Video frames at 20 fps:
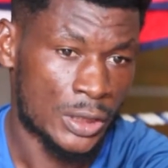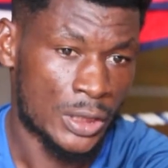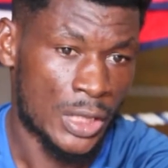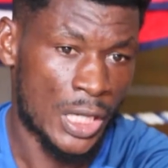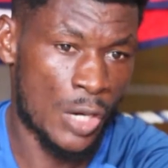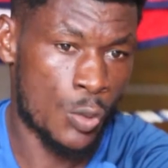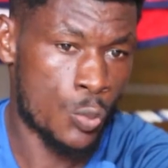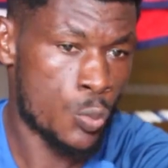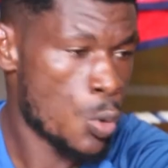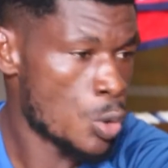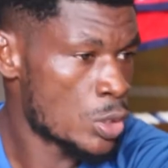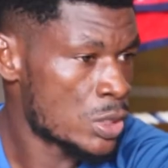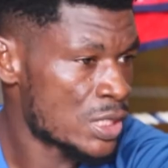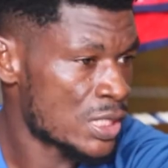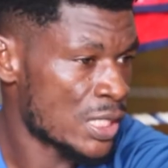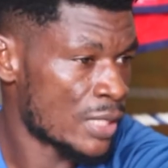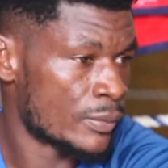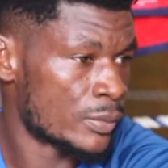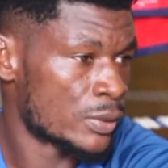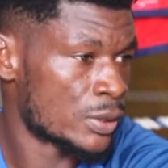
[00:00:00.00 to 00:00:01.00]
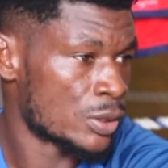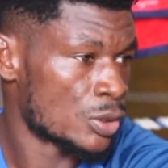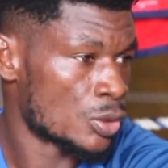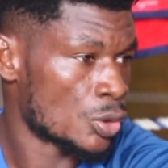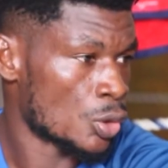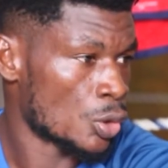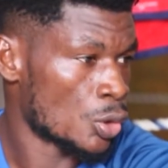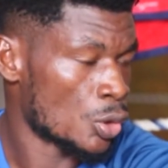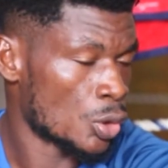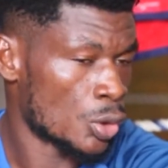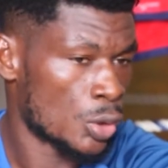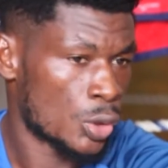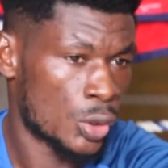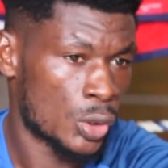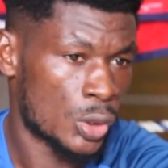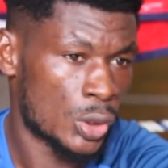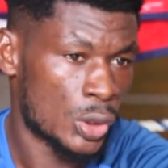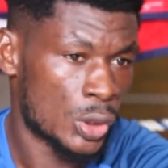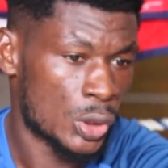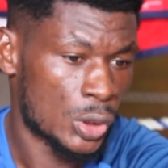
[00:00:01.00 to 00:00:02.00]
I want something or,
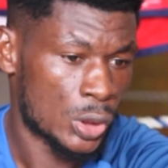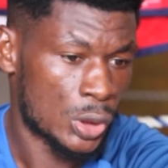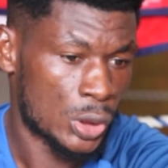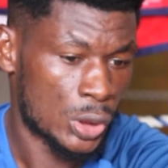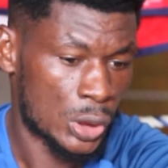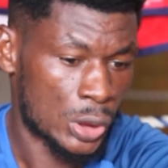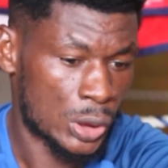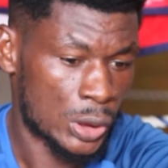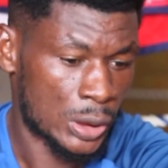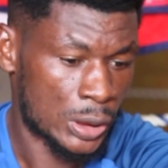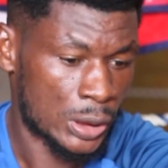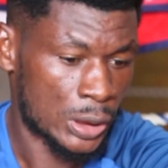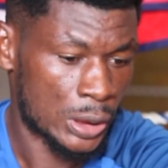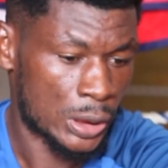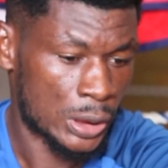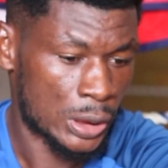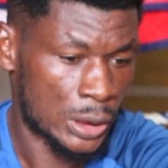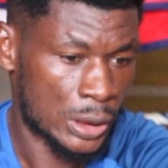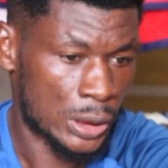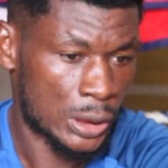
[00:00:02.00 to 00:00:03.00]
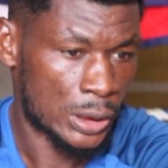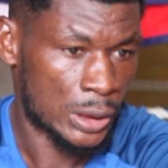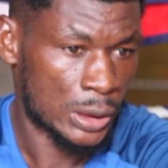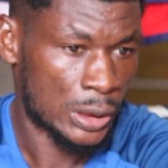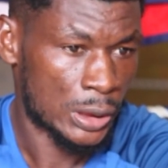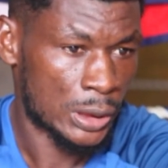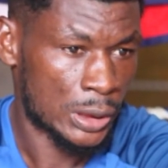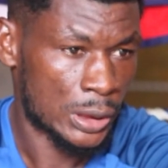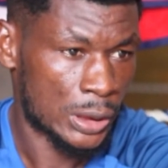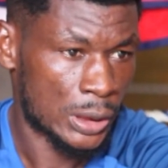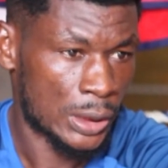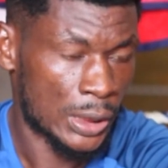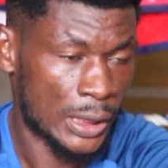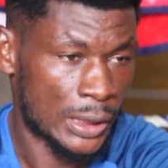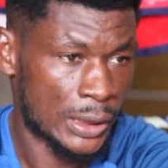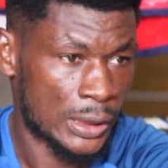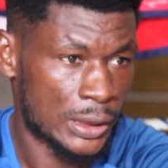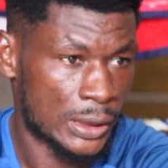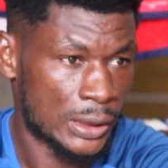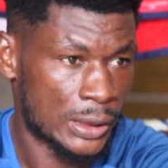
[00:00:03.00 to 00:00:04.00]
uh, uh,
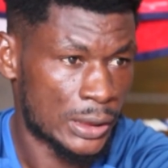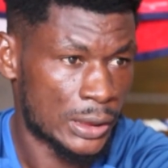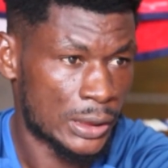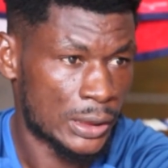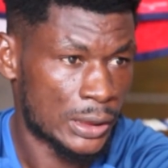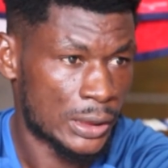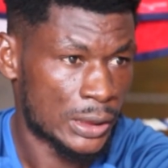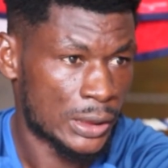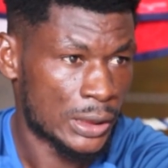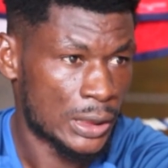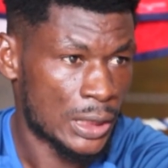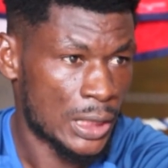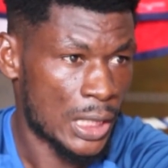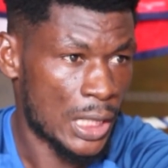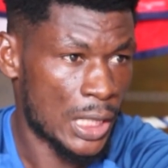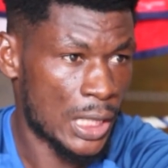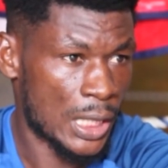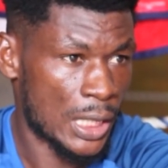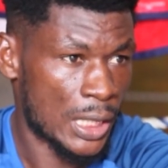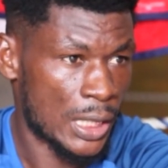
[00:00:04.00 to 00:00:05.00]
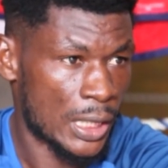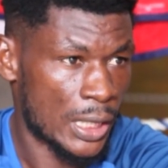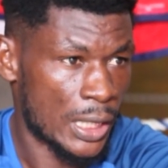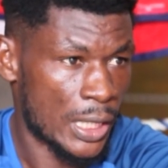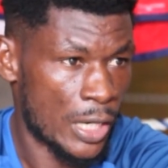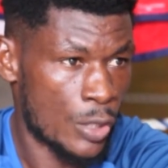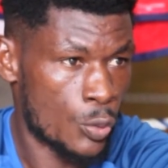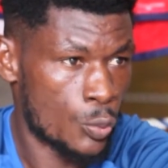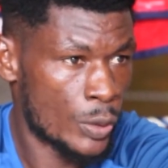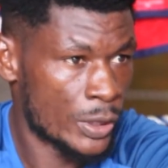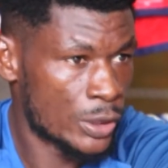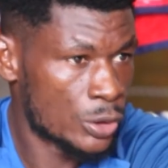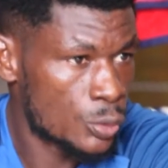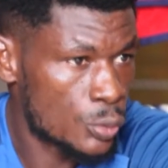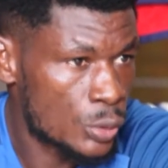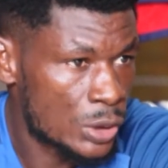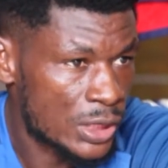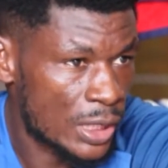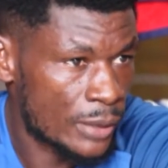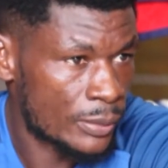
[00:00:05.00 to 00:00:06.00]
like I went to
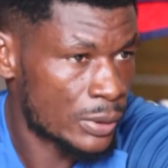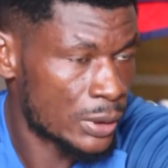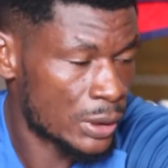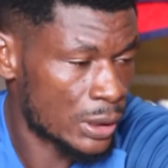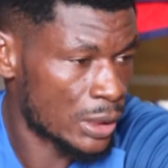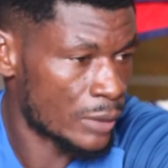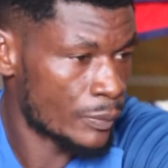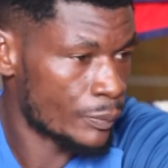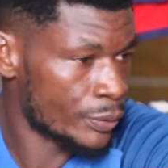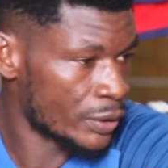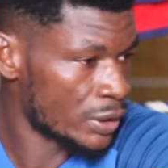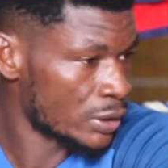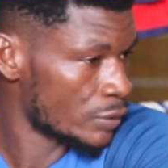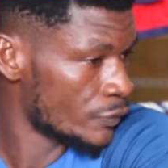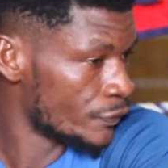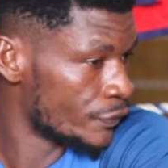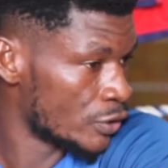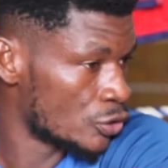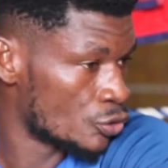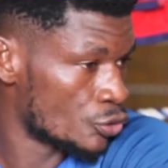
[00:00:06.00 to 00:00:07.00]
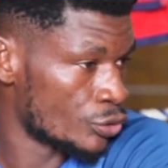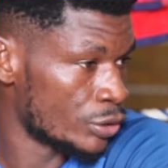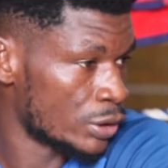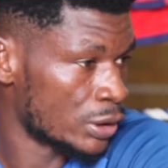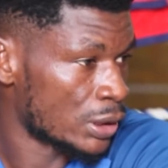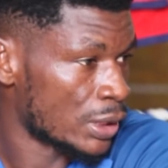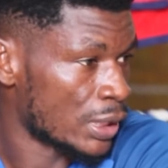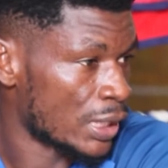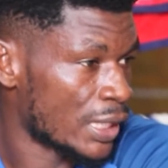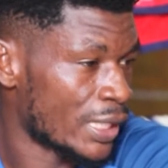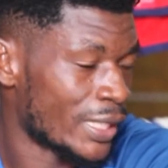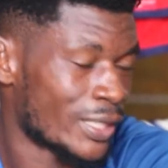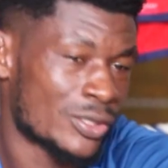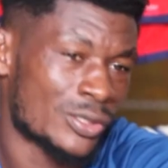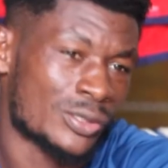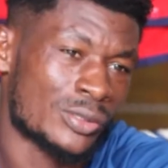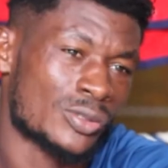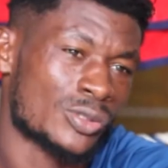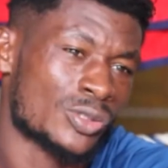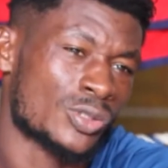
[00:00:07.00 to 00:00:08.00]
something and bring victory. I
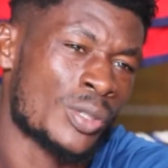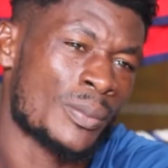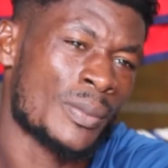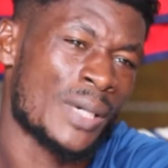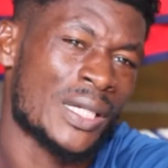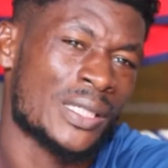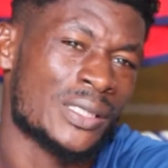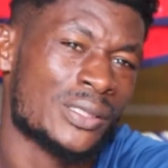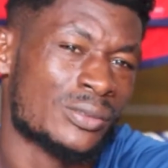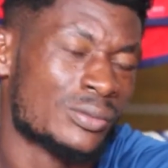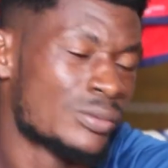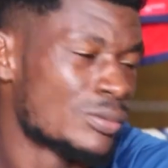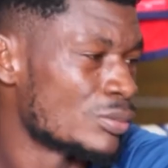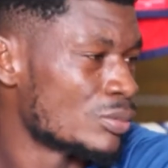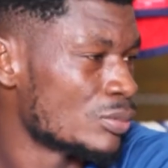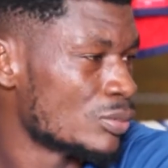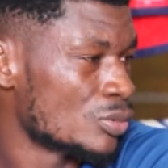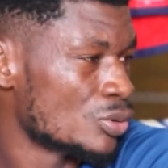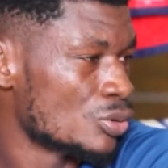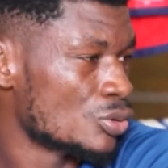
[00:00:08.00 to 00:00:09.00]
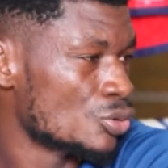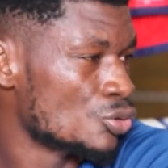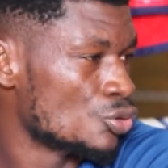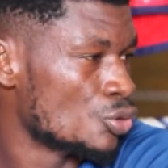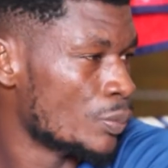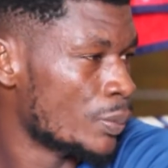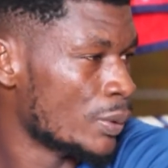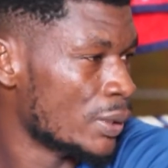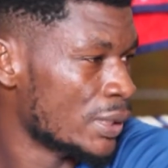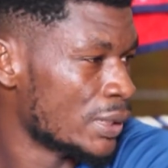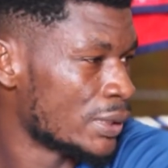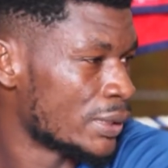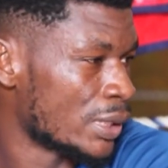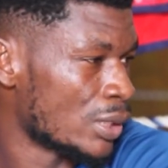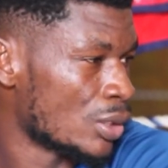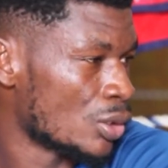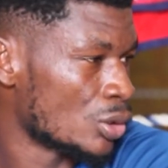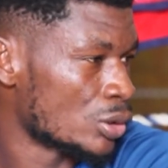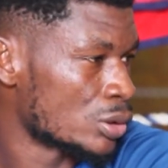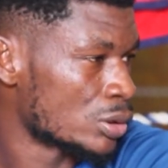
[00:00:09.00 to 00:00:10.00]
don't normally jubilate a
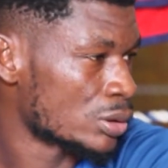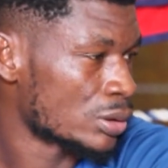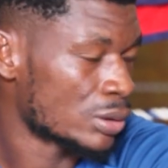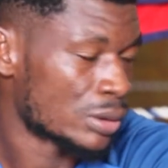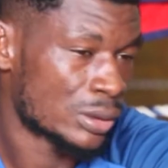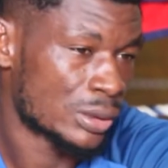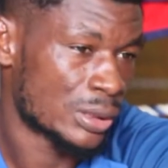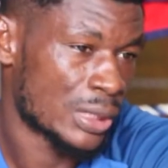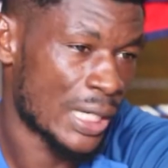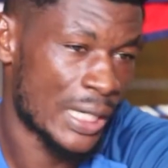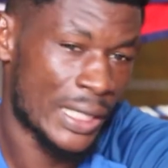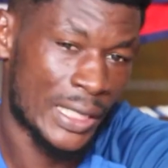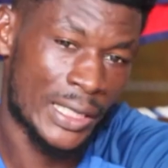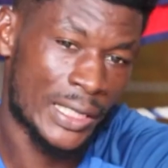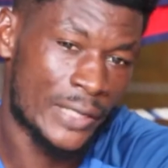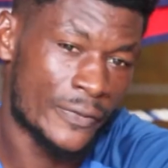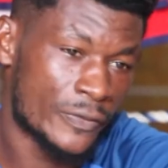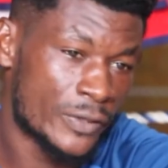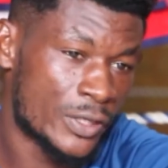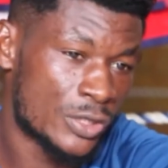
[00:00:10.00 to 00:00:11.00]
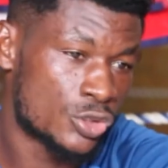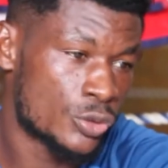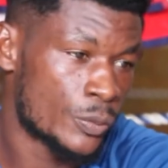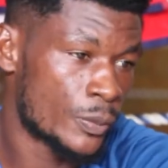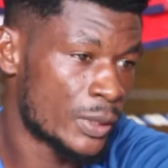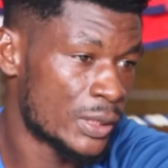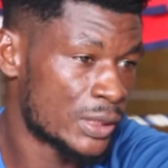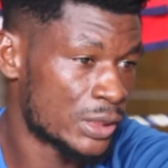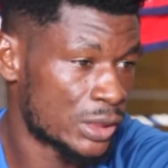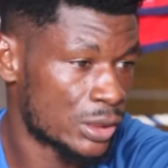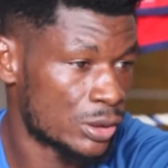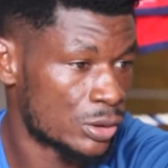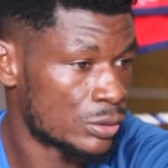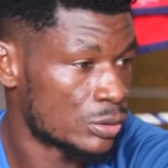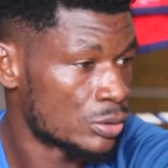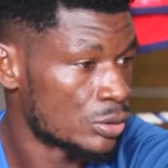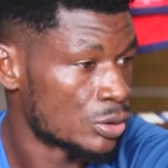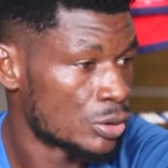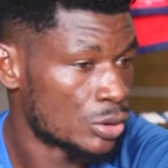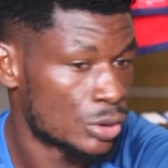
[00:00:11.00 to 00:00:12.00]
lot. I leave the jubilation
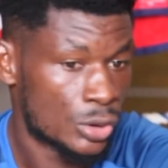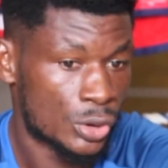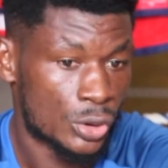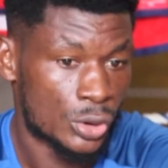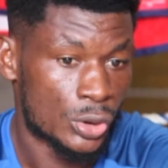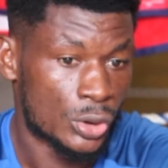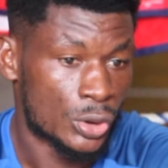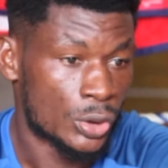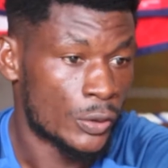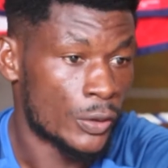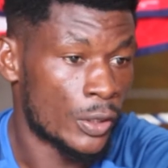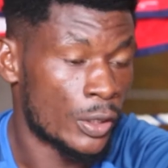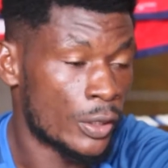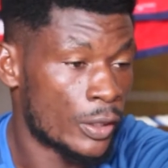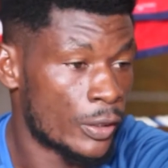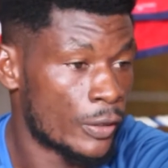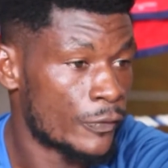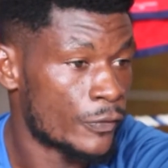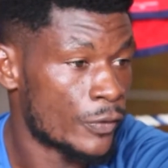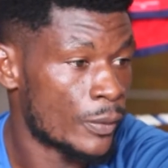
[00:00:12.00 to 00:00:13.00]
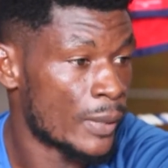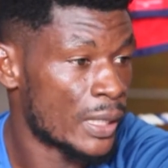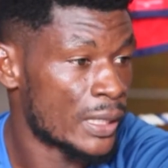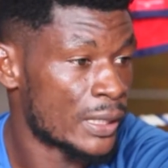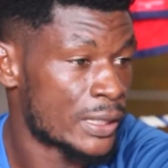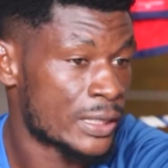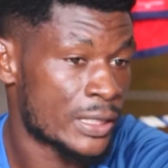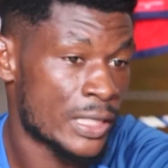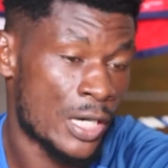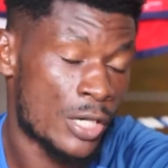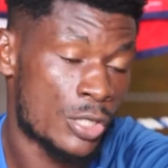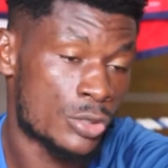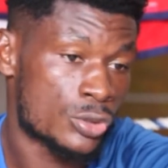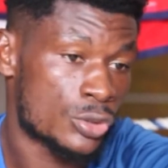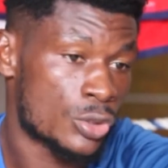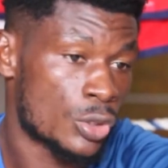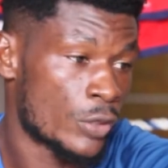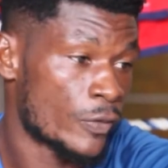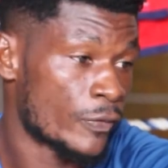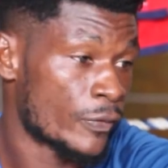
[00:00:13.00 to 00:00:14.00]
uh, for my crowd
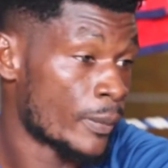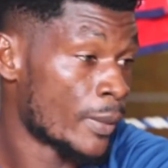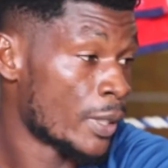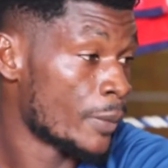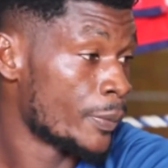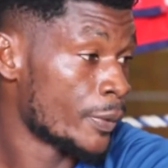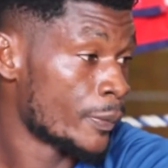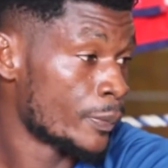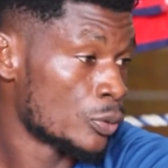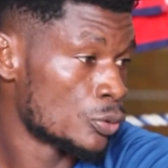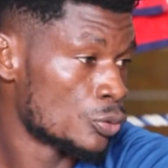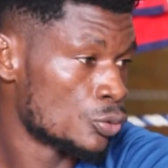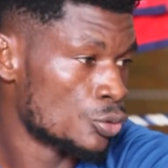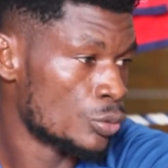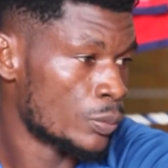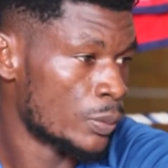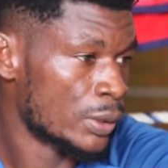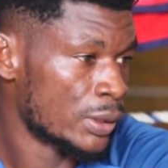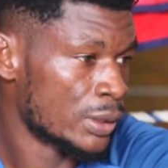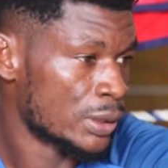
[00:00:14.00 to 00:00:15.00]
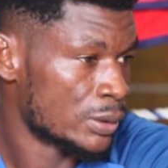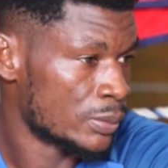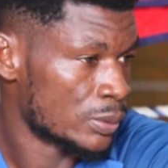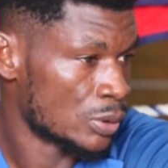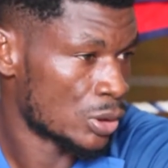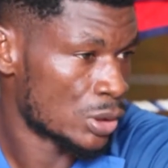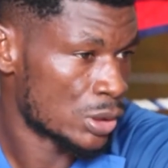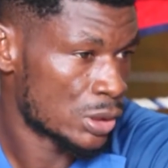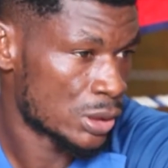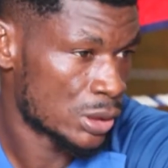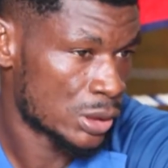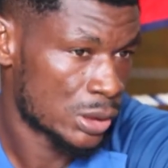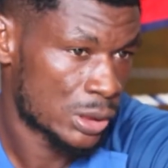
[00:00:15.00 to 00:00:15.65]
or for my people to jubilate because